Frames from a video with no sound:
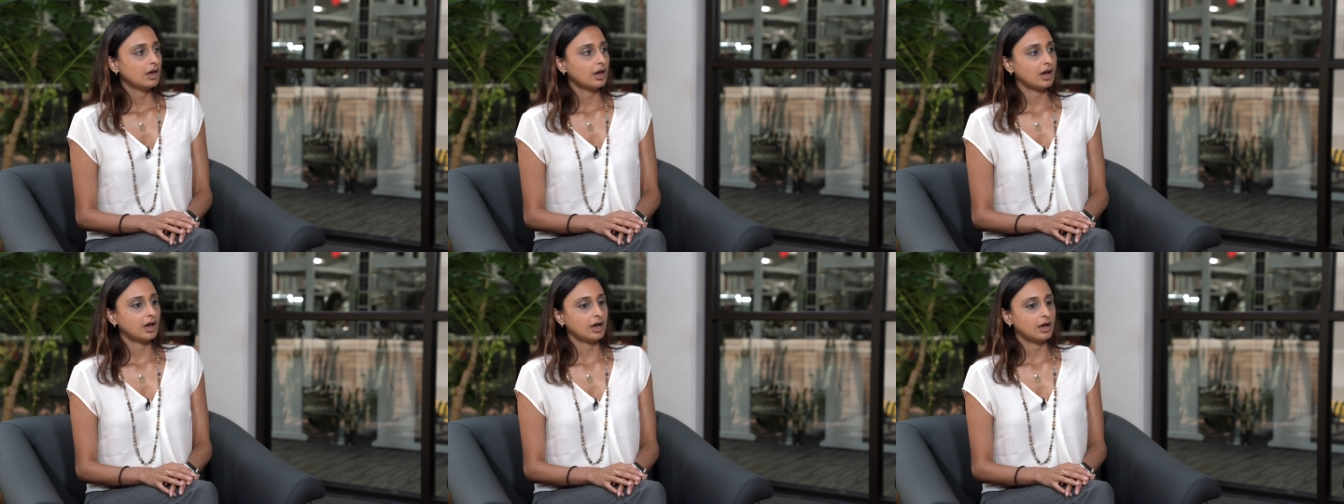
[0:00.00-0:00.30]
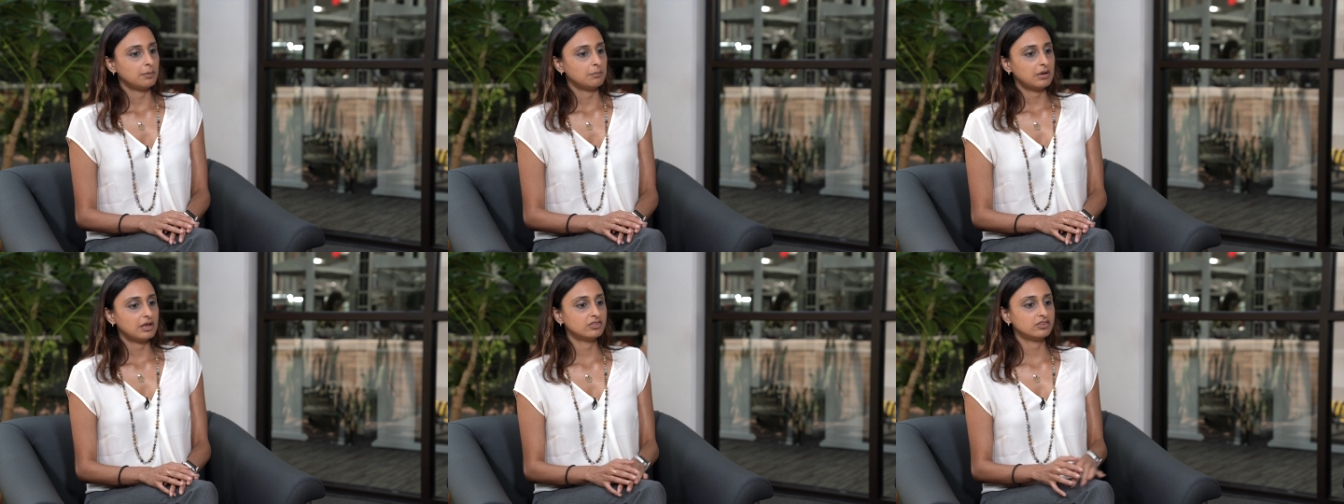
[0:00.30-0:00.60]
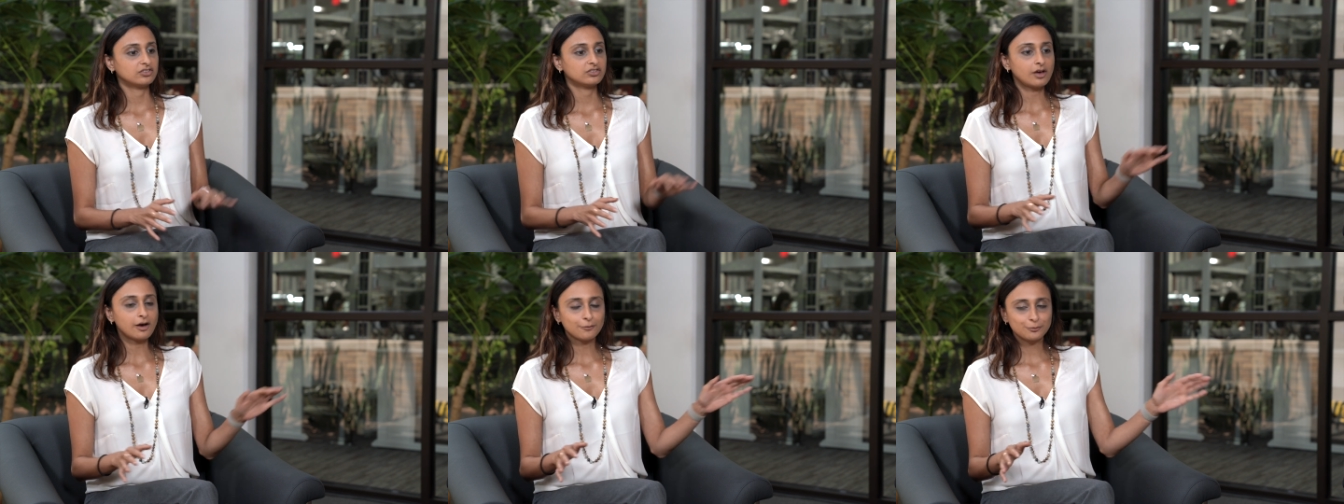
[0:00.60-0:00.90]
Um, and
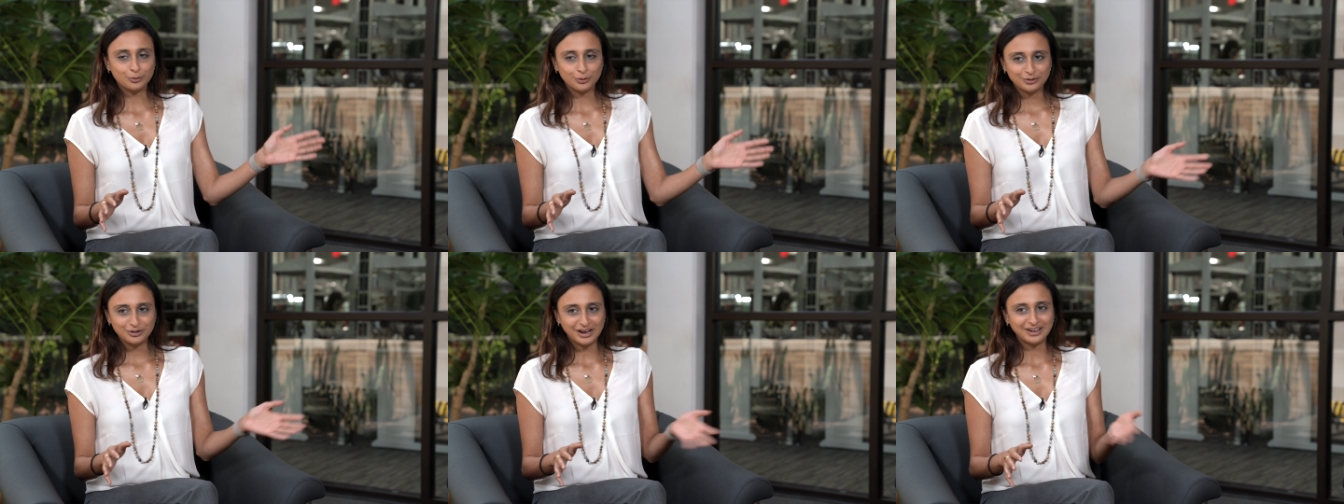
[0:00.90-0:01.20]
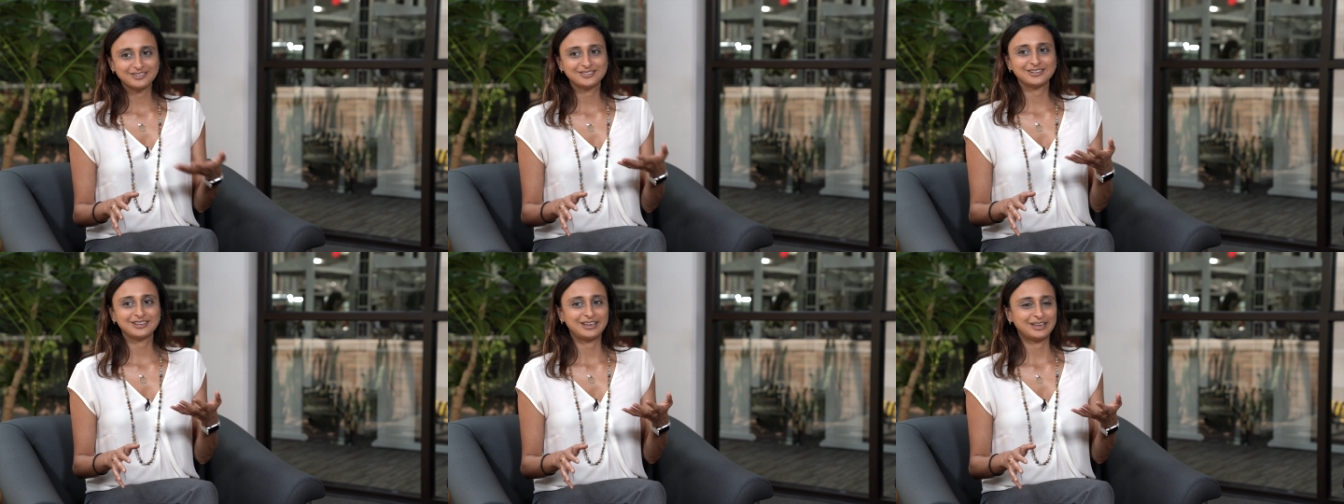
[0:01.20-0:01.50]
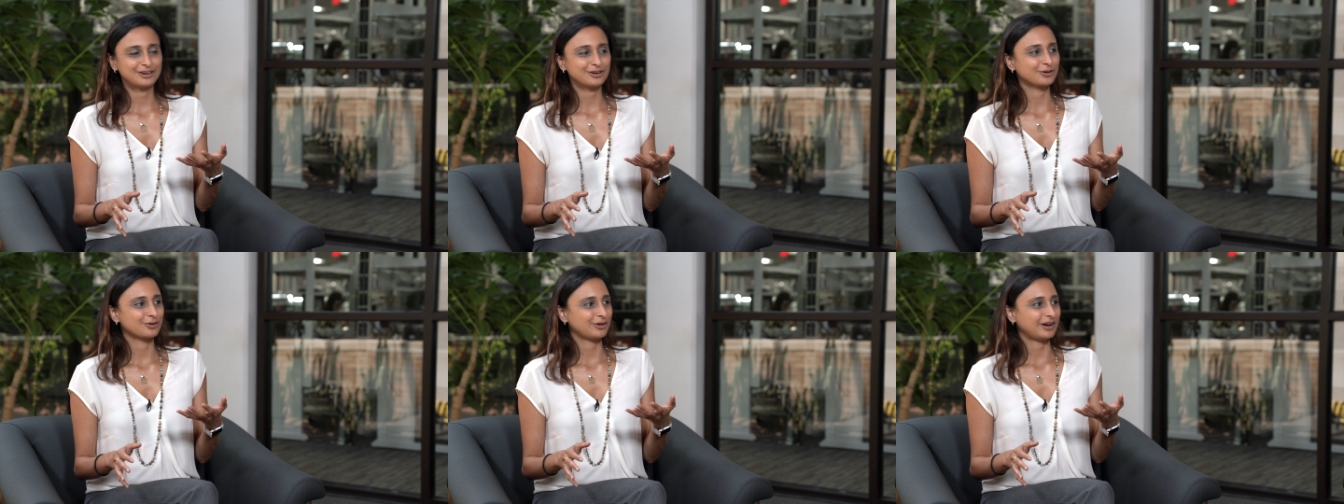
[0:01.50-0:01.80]
the software
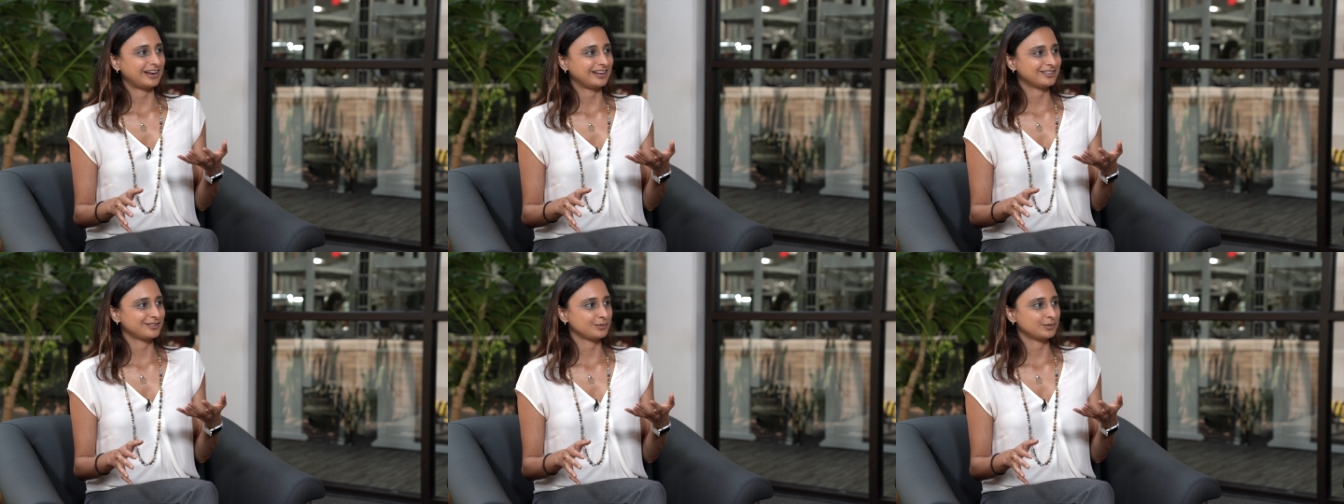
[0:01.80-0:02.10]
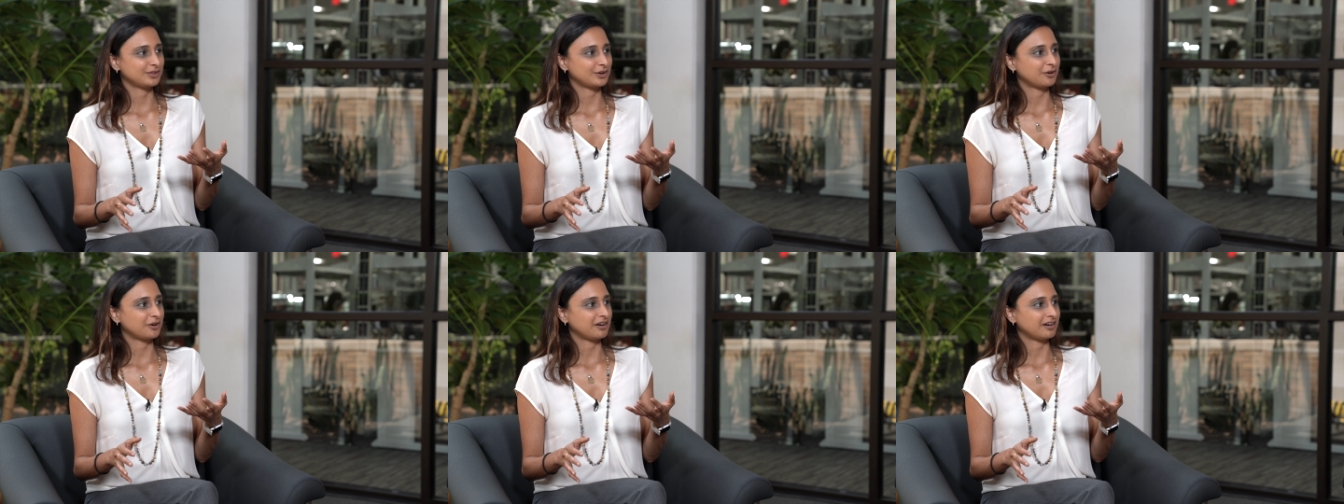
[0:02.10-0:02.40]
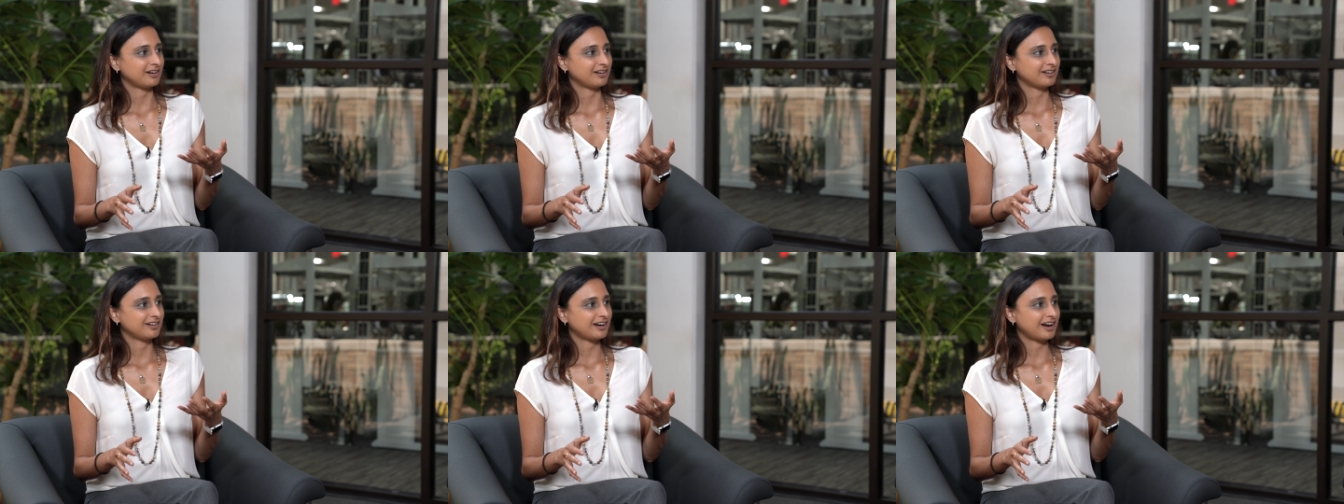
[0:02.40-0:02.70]
nicely integrates with
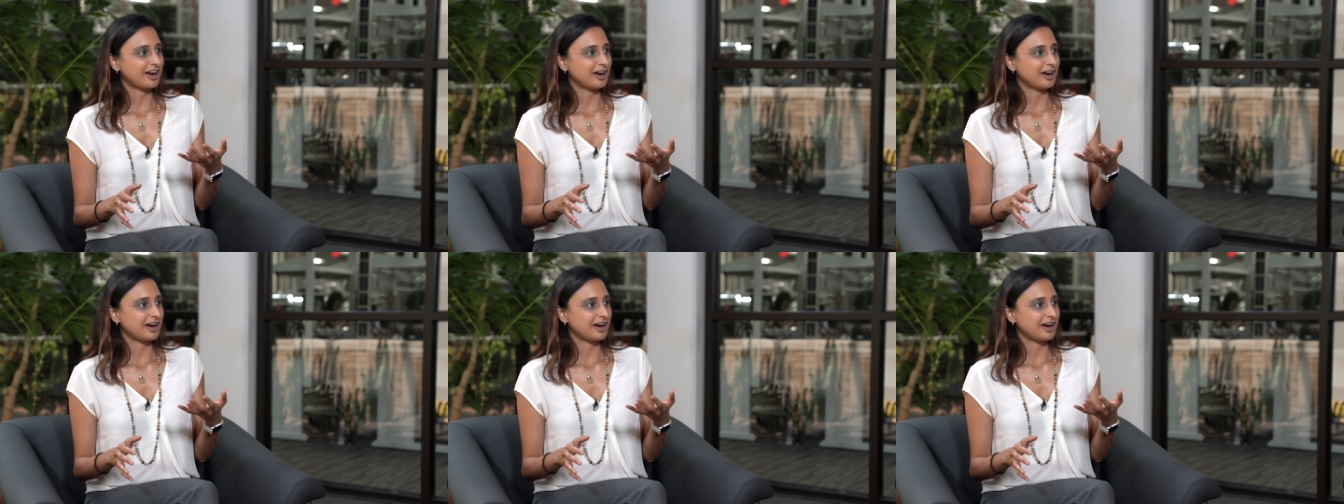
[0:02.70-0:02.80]
our,